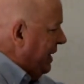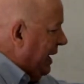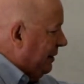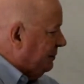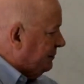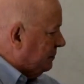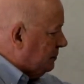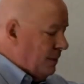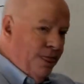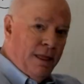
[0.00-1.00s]
of that,
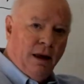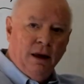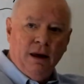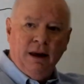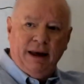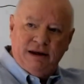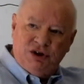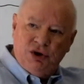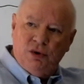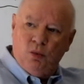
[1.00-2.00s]

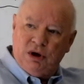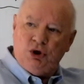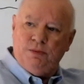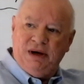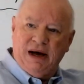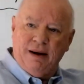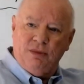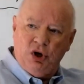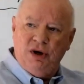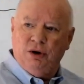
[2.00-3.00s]
it's who and what you
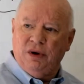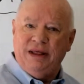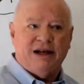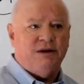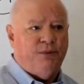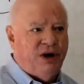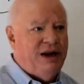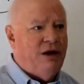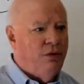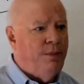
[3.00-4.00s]
become. You'd agree that's a pretty
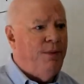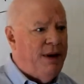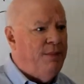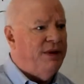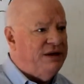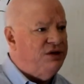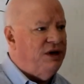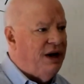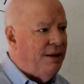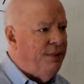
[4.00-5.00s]
neat group of people that
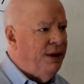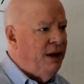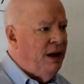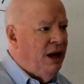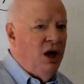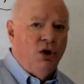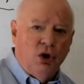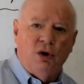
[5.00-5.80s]
stood up. Absolutely.